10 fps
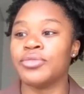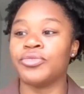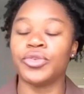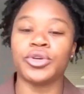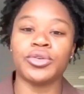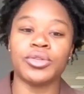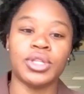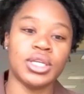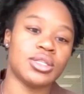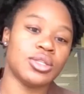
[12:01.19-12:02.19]
for
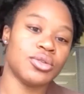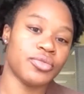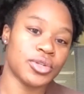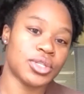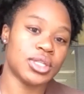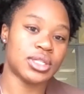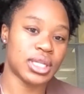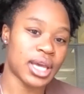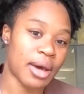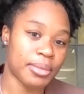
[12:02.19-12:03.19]
these universities to
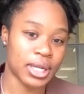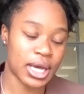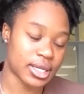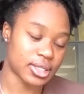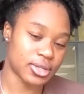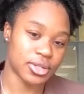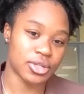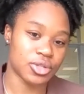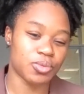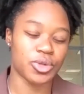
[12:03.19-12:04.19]
capitalize on
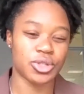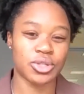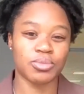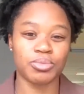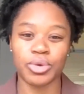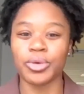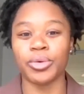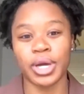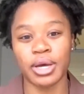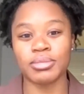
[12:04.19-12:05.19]
their sports
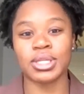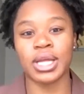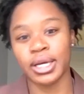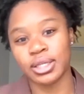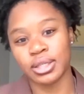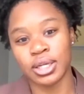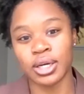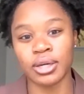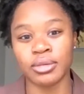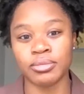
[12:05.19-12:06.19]
programs like
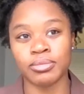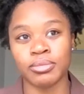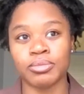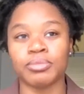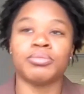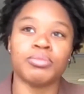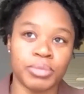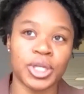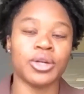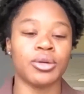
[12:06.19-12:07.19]

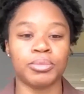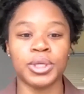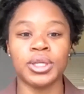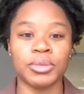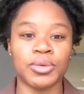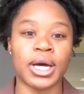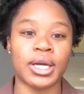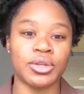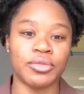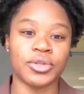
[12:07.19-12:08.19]
bigger
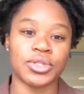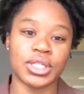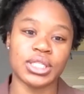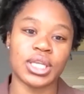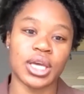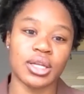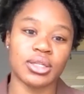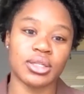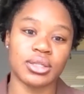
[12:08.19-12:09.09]
PWI universities can?